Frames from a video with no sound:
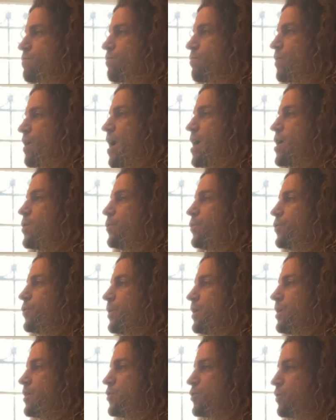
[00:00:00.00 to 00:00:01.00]
I hold
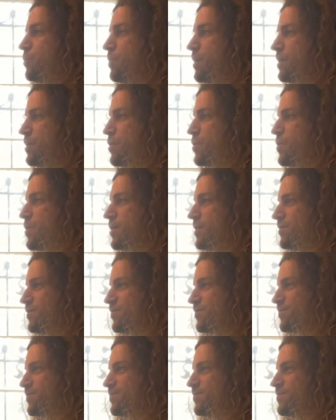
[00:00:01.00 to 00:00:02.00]
300 Bitcoin,
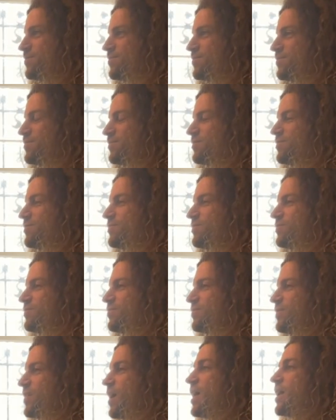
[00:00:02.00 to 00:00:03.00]

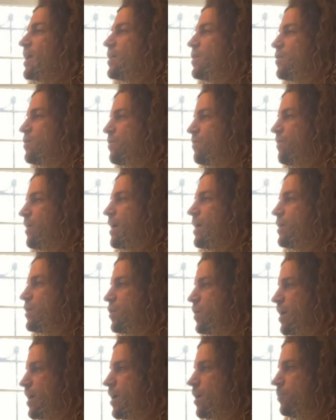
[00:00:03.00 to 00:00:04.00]
and I know the value
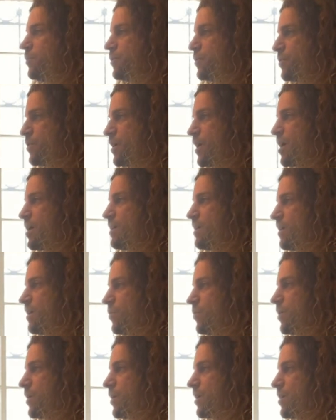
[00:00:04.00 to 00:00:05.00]
I helped create and
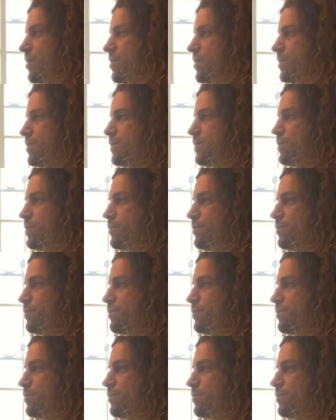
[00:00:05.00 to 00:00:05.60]
what it cost.